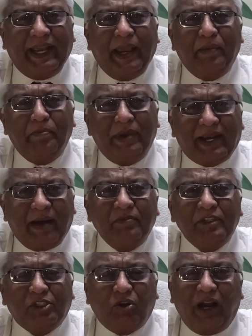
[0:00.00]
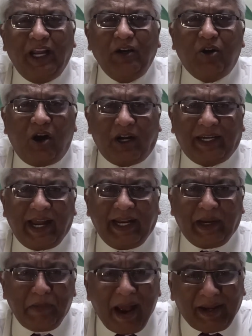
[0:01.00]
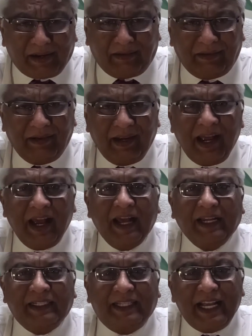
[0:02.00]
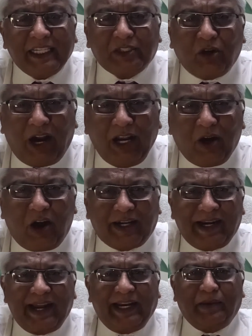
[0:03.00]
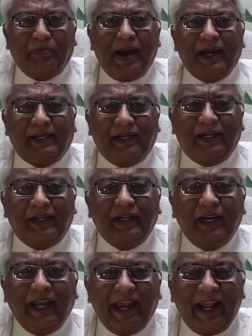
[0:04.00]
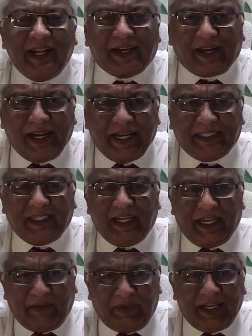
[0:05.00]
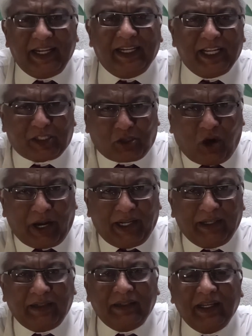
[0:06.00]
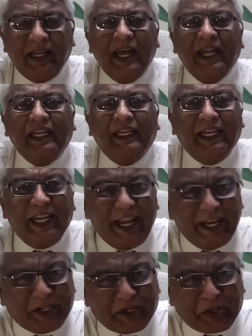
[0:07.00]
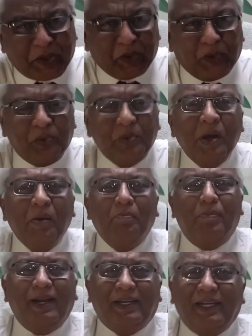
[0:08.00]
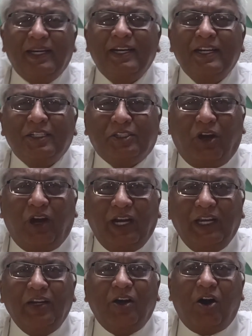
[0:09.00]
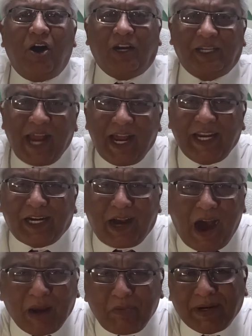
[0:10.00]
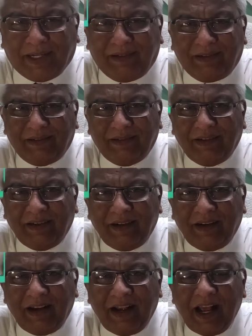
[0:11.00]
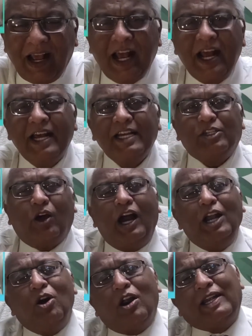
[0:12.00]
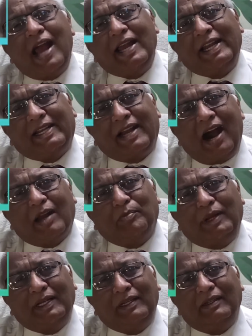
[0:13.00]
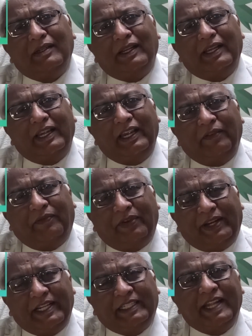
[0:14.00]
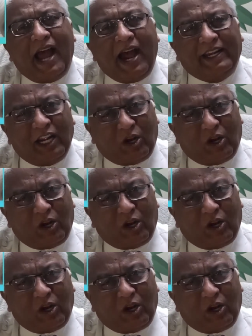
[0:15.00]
they become soil organic matter. This soil organic matter increase level in the soil leads to better soil organic carbon. Soil organic carbon, if it is in